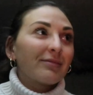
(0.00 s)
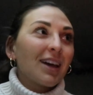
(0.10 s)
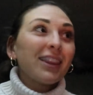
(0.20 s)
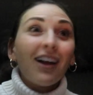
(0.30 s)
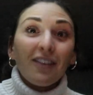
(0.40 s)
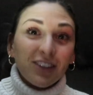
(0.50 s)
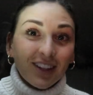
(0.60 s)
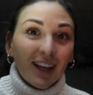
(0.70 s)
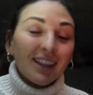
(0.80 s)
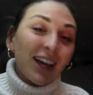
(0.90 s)
I loved,
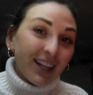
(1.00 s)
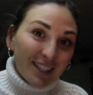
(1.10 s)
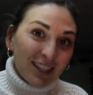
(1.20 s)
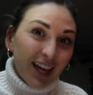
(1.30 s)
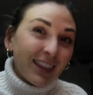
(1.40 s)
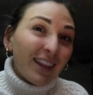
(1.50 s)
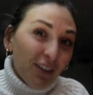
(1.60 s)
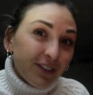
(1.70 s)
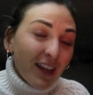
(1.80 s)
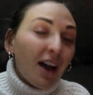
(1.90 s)
I liked, I
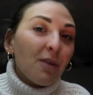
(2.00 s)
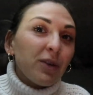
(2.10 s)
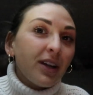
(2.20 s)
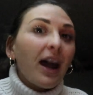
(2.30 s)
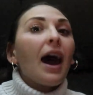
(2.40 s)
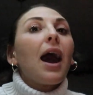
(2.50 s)
loved that one.